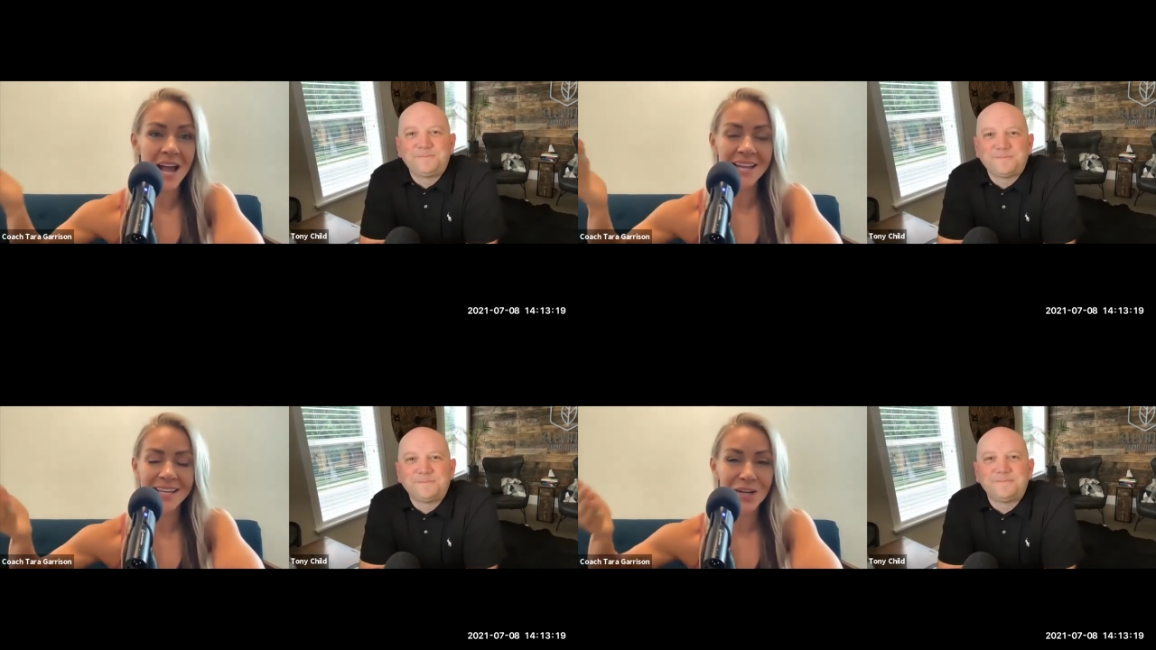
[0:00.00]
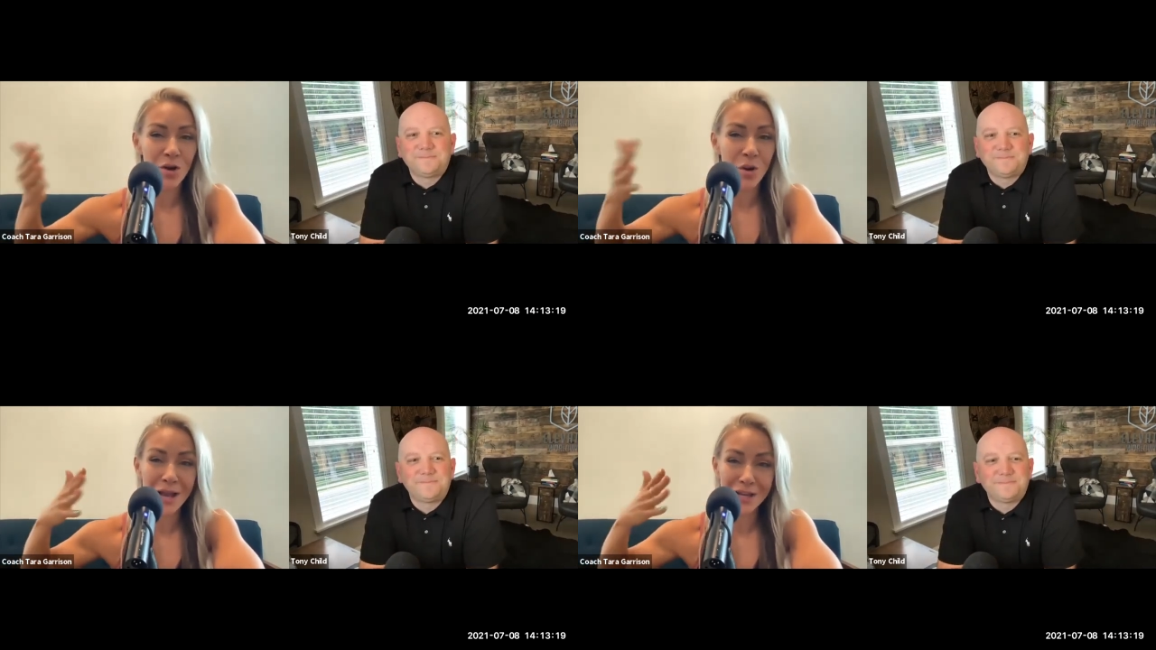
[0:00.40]
Speaker 1: I, you
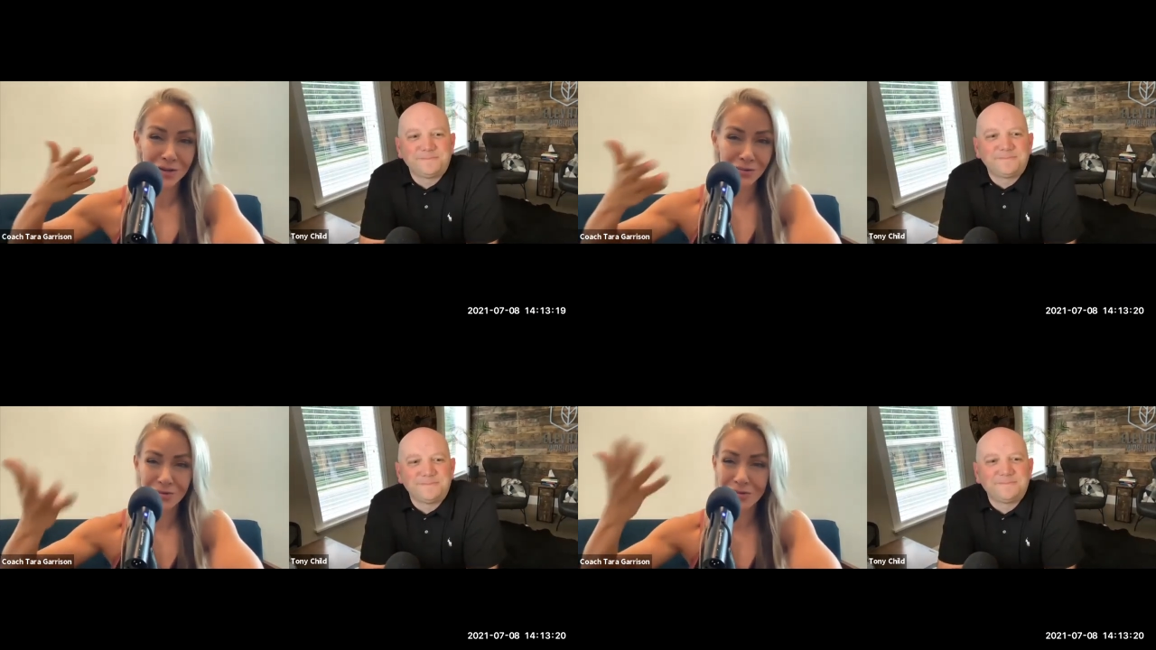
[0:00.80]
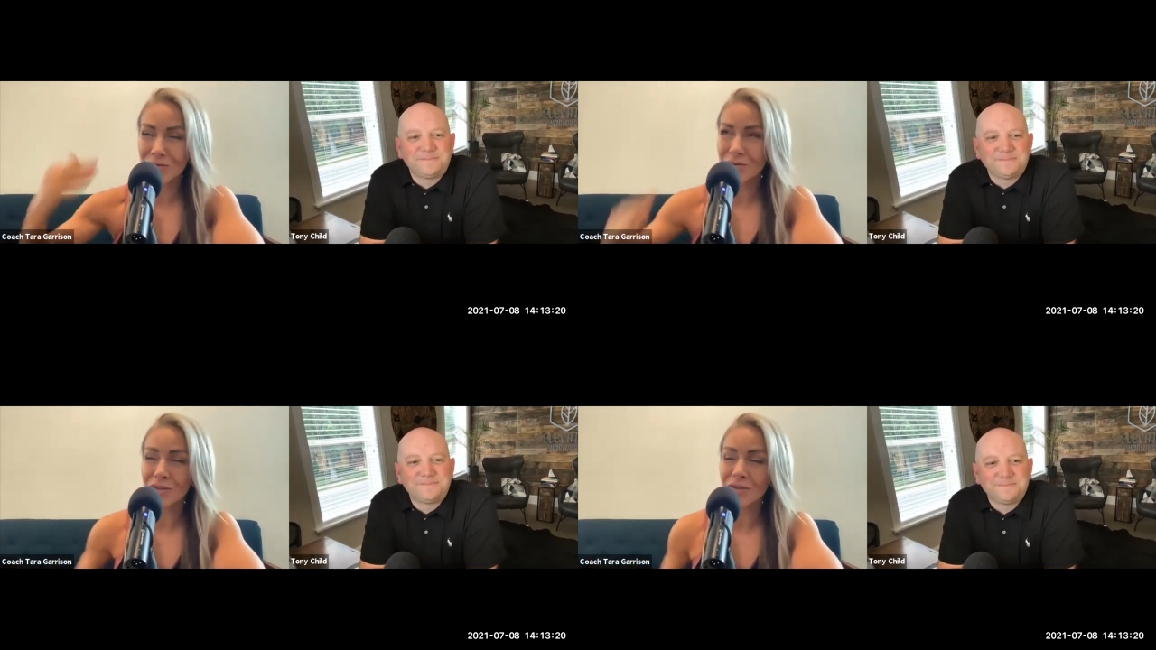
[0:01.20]
know, I,
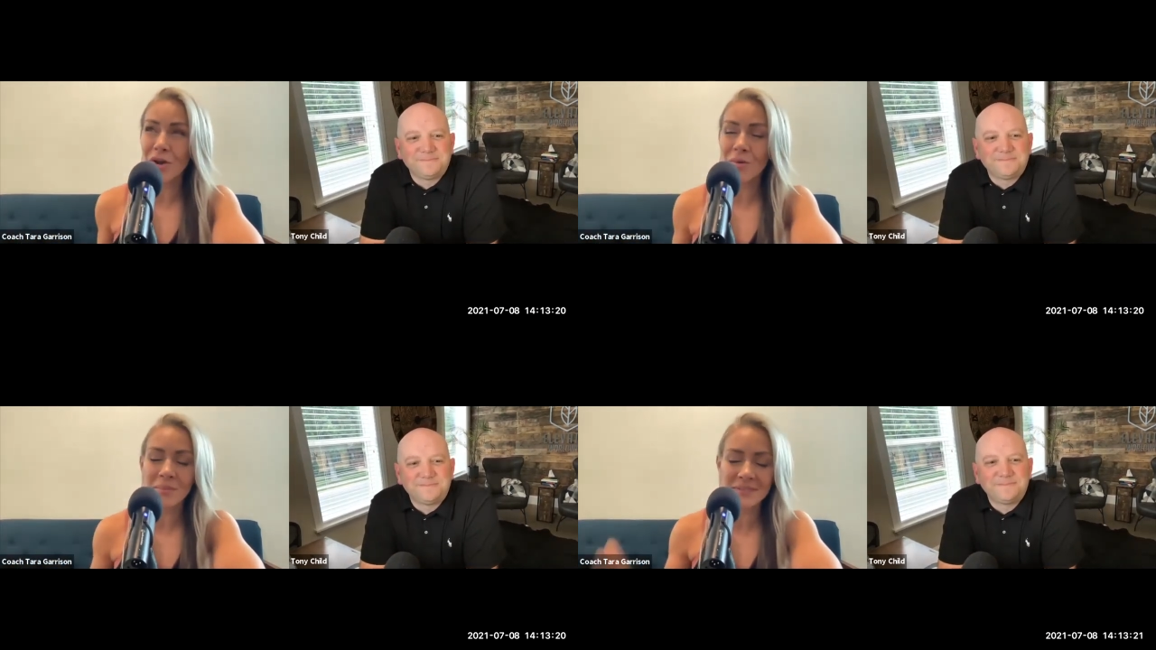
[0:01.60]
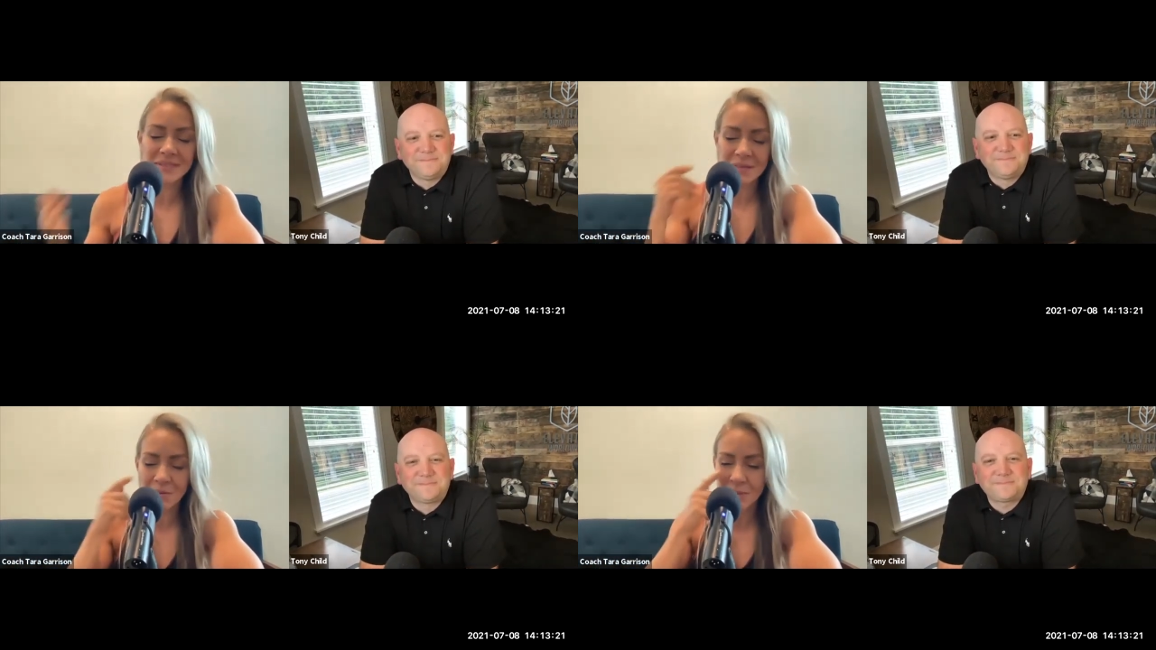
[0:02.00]
you, you know, I'm
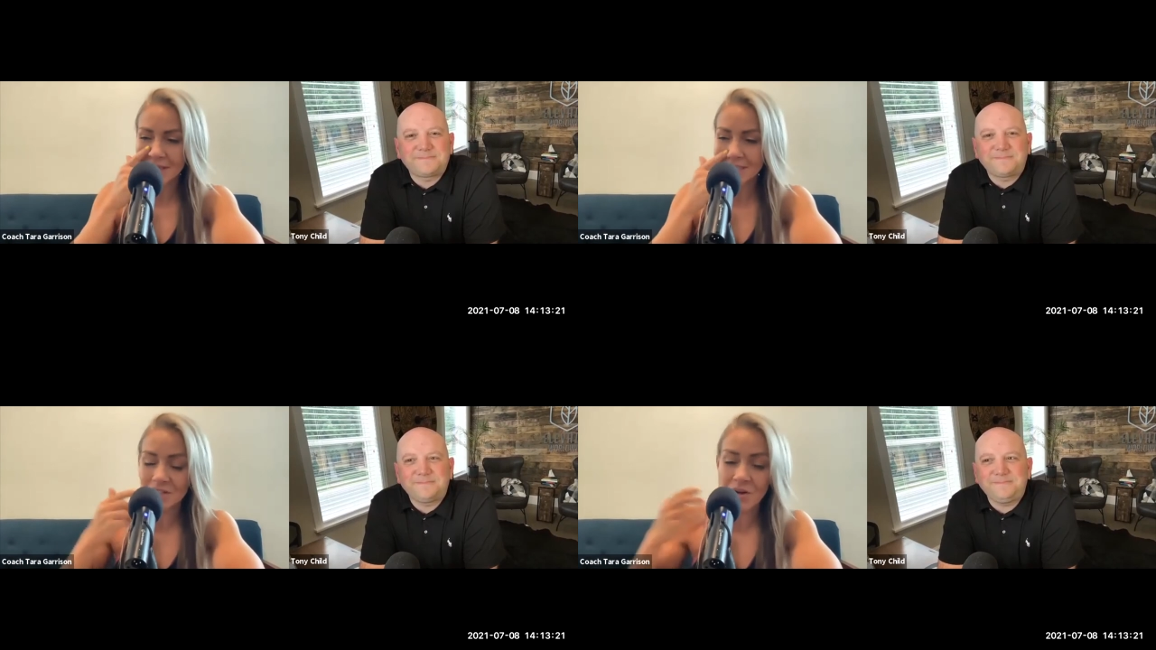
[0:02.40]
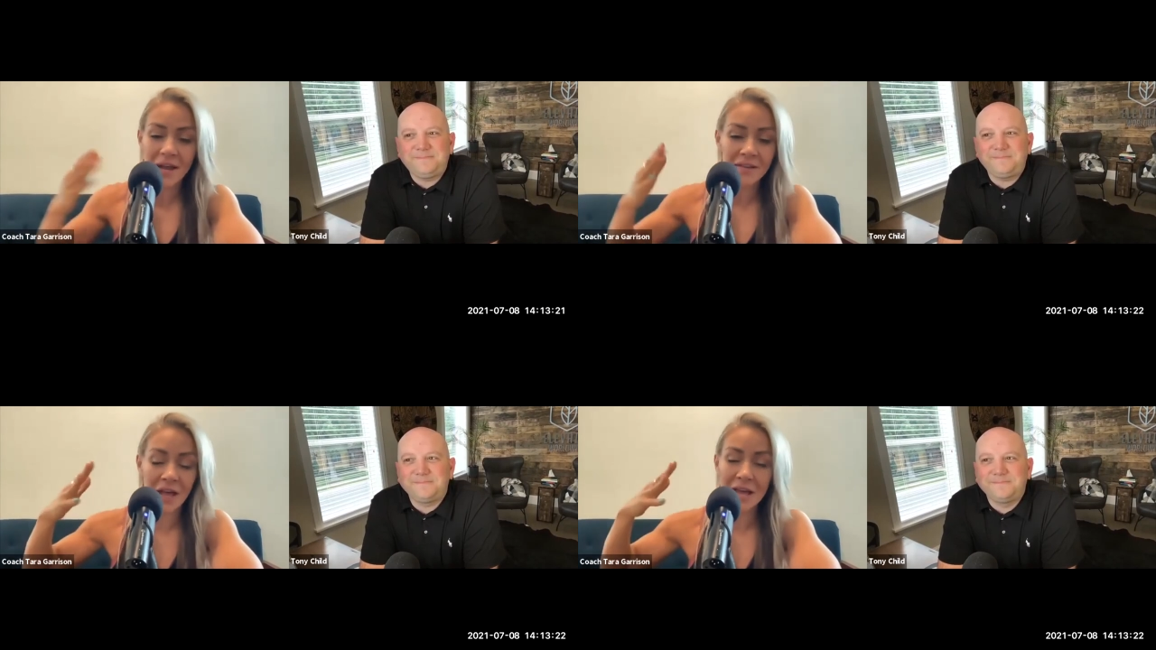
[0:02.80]
some of my listeners know
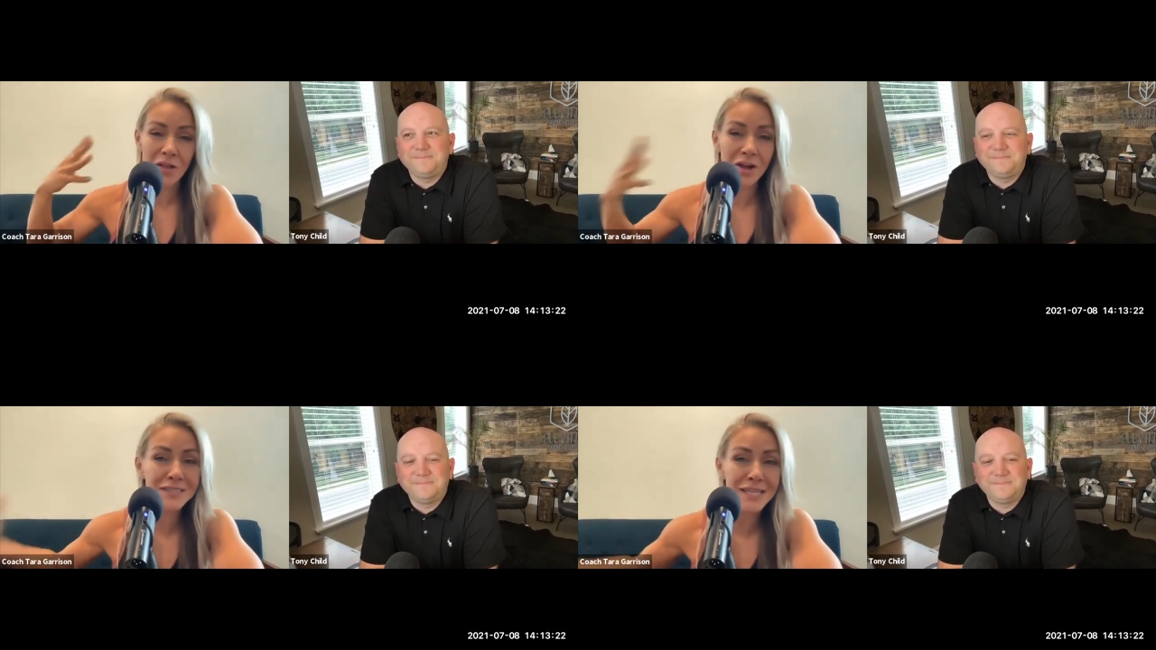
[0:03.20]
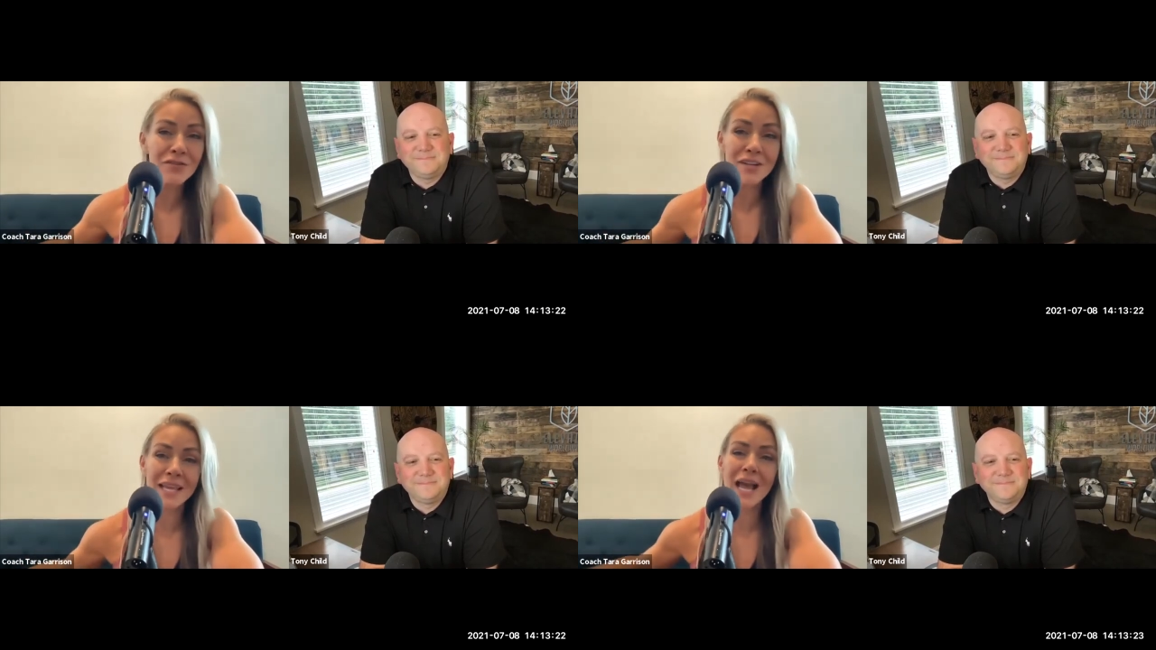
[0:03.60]
I, I lost
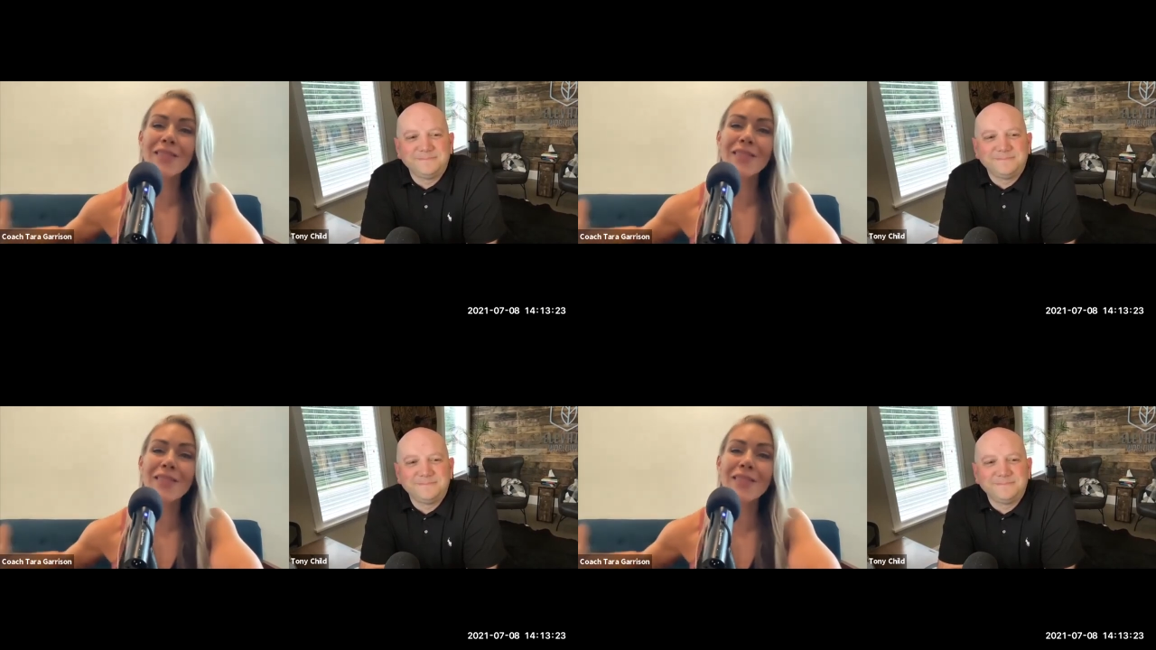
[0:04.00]
everything.